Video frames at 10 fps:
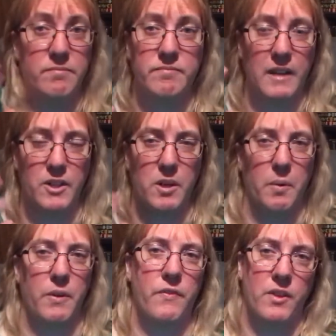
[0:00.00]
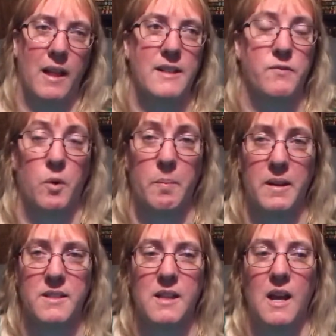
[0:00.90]
had trouble with for the last 4
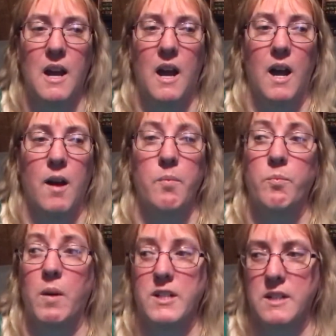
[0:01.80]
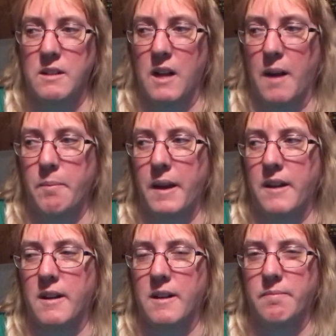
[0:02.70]
months, much got
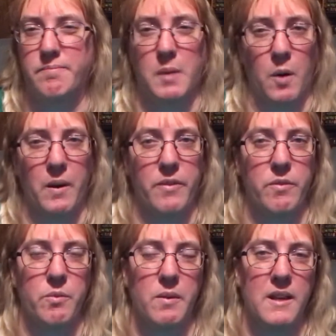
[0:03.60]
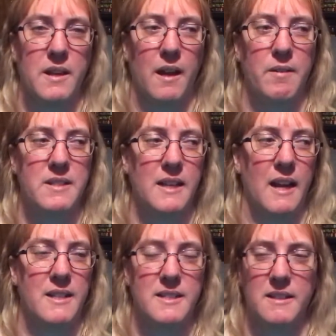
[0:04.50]
better partway through the week. I would say
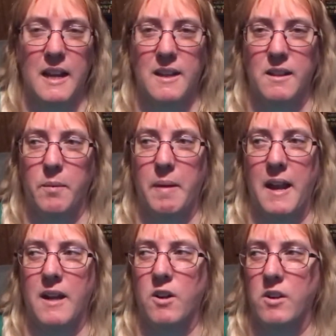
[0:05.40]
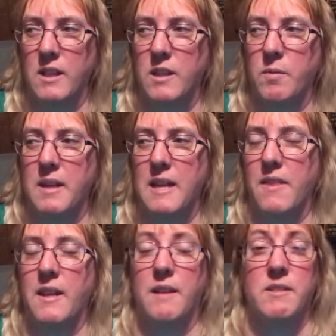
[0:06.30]
I still had a little pain early in the week,
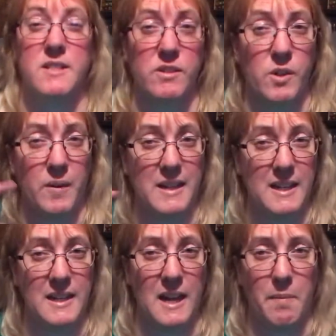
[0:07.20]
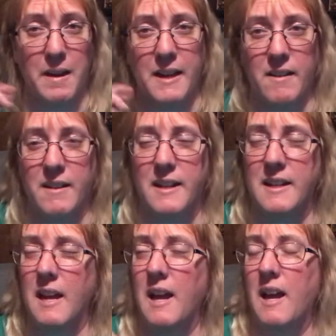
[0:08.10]
and then it was still going in and out my
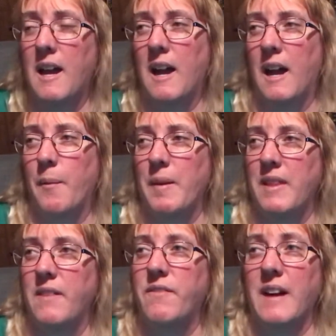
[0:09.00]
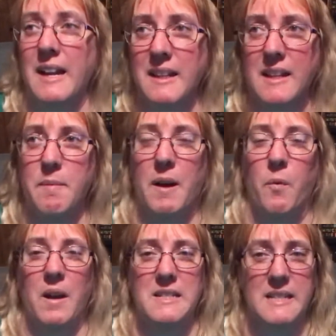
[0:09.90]
hearing. And then finally about
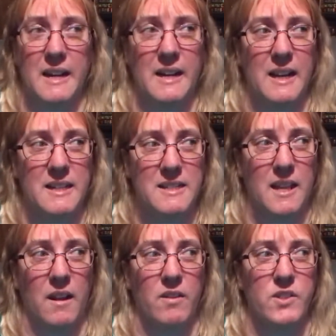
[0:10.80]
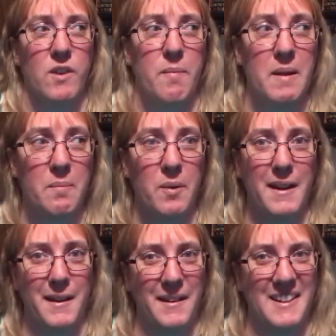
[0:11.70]
Wednesday, it kind of settled. So I've been pretty
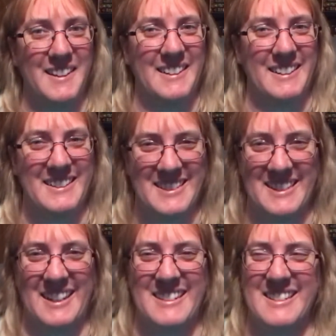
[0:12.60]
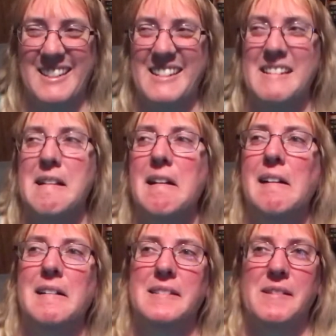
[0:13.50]
good since then.
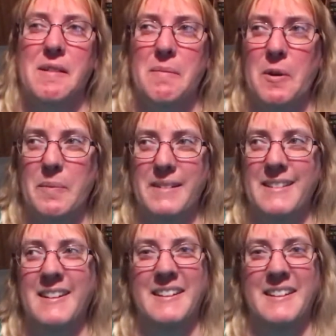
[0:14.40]
So I'm hoping